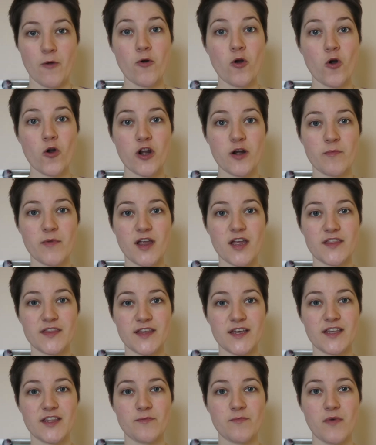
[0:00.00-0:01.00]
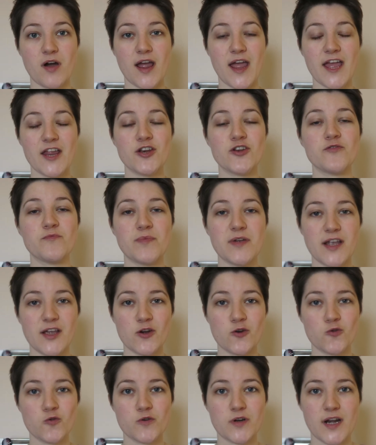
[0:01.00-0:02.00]
not going to make this my end of
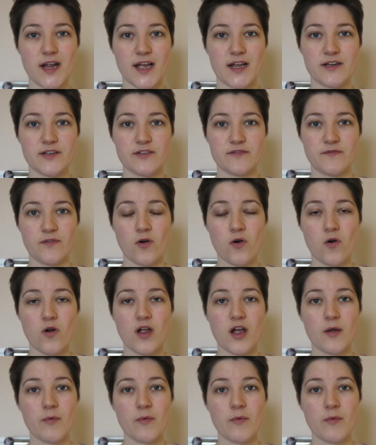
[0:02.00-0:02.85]
being ordinand vlog.